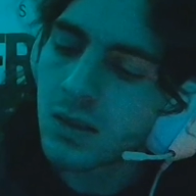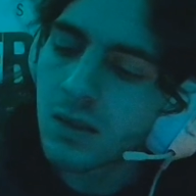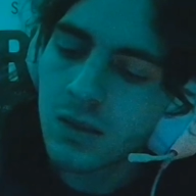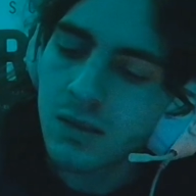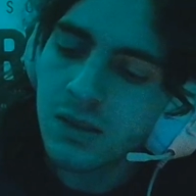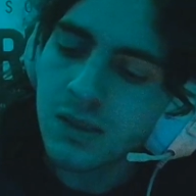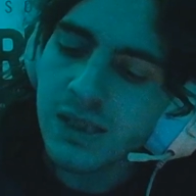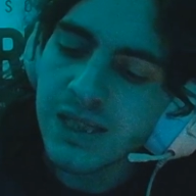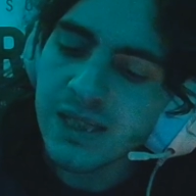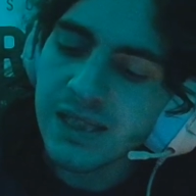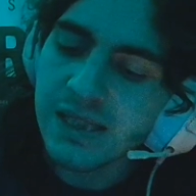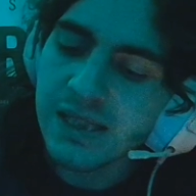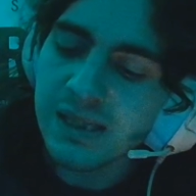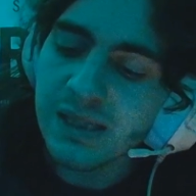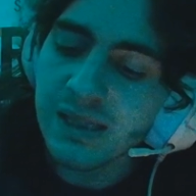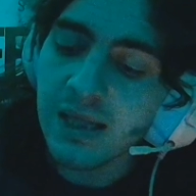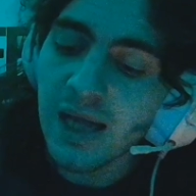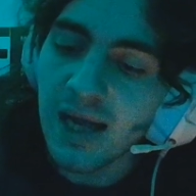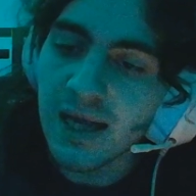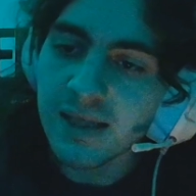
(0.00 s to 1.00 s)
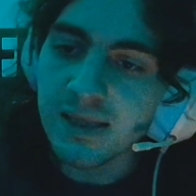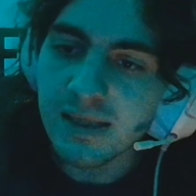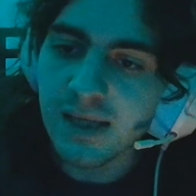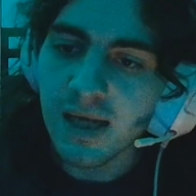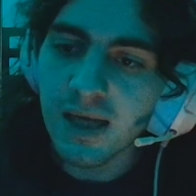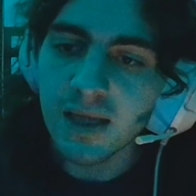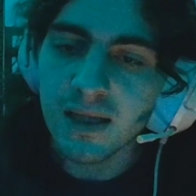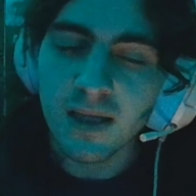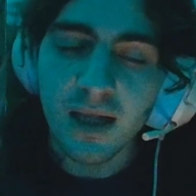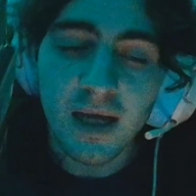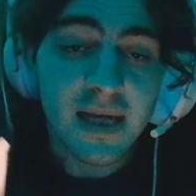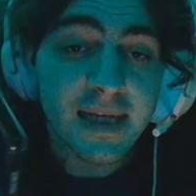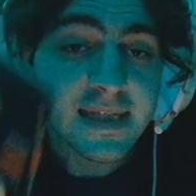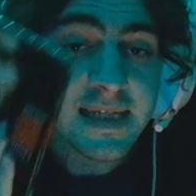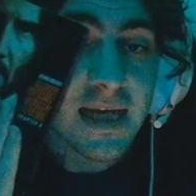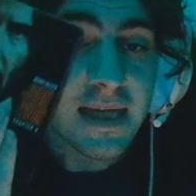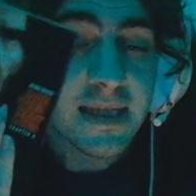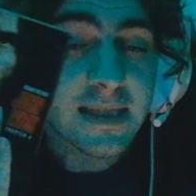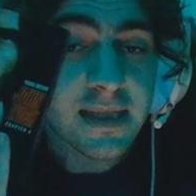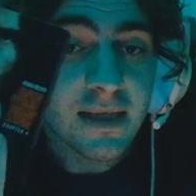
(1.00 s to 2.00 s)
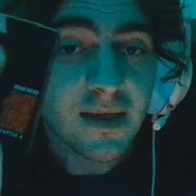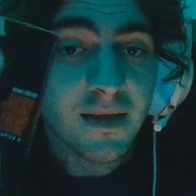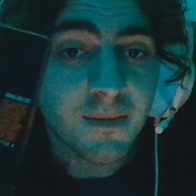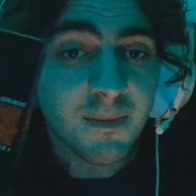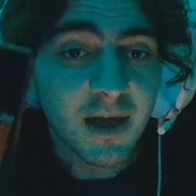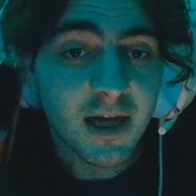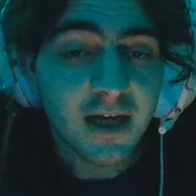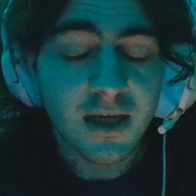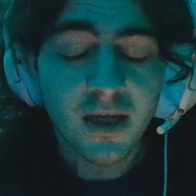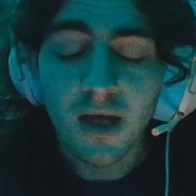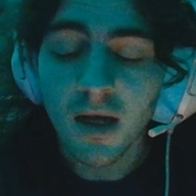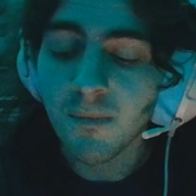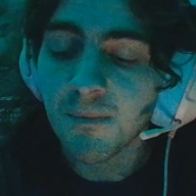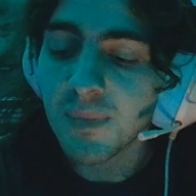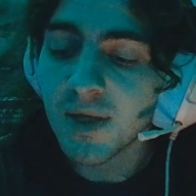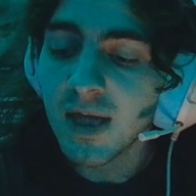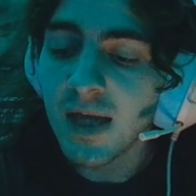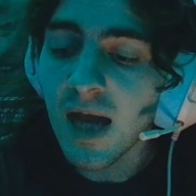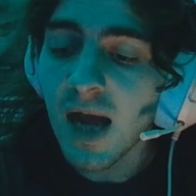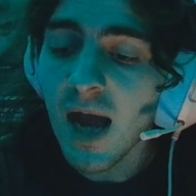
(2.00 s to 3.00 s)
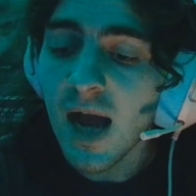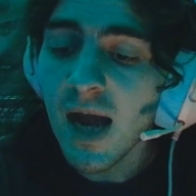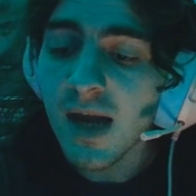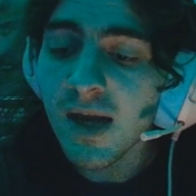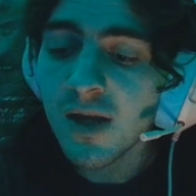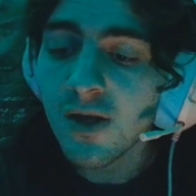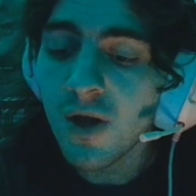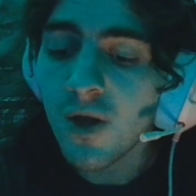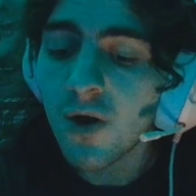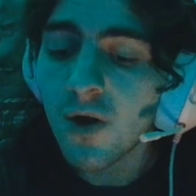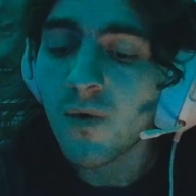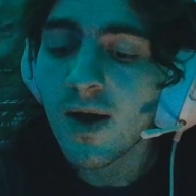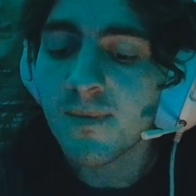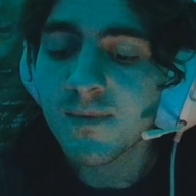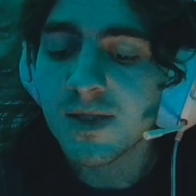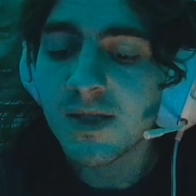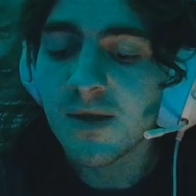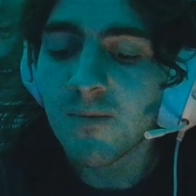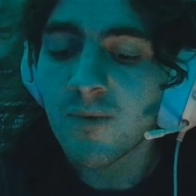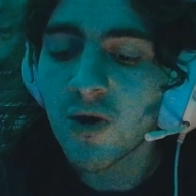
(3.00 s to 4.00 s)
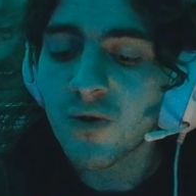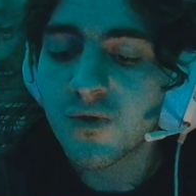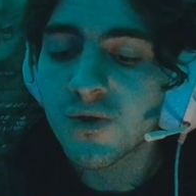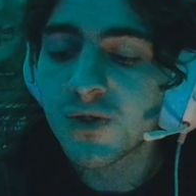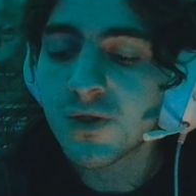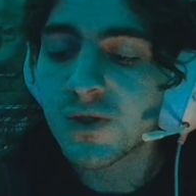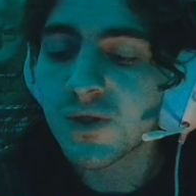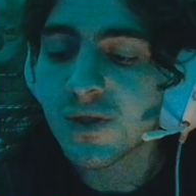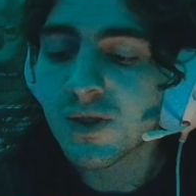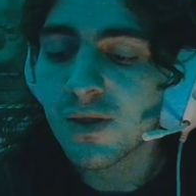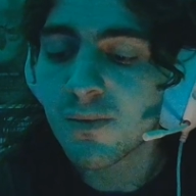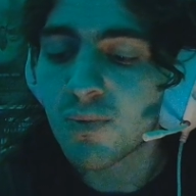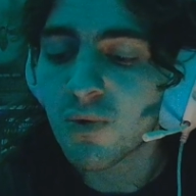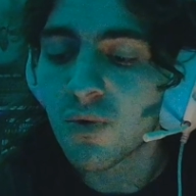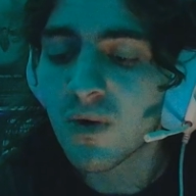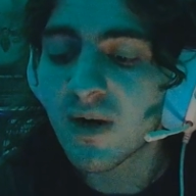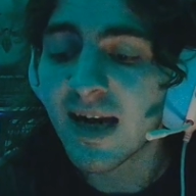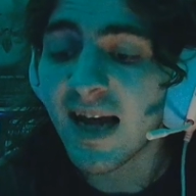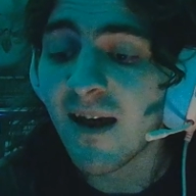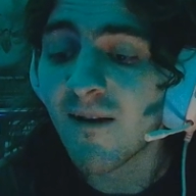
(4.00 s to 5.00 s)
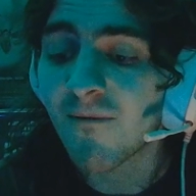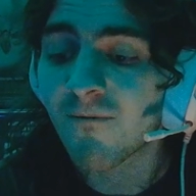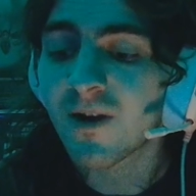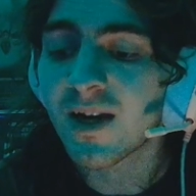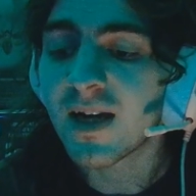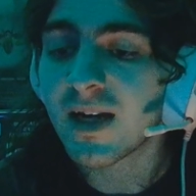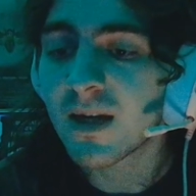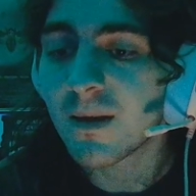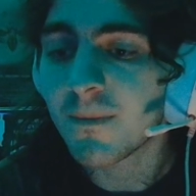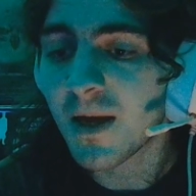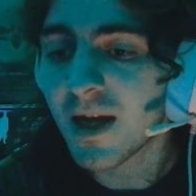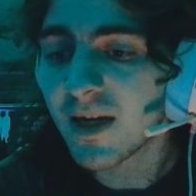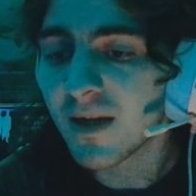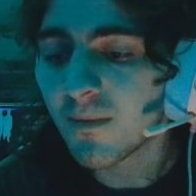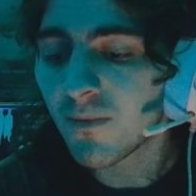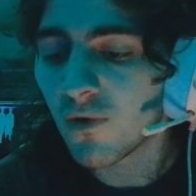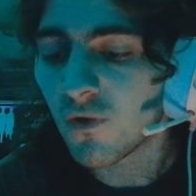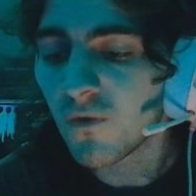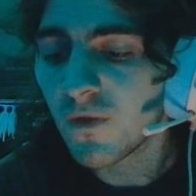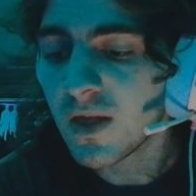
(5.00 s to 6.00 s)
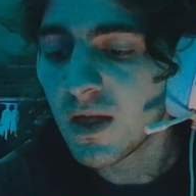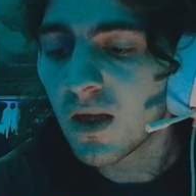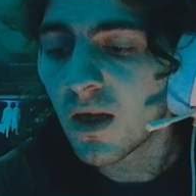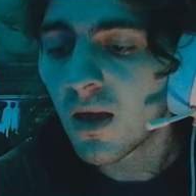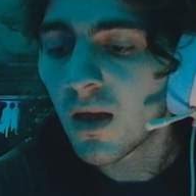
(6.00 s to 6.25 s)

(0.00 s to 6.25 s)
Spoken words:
since it's Lionsgate, and Lionsgate is an independent company. I know I'm supposed to support every independent movie,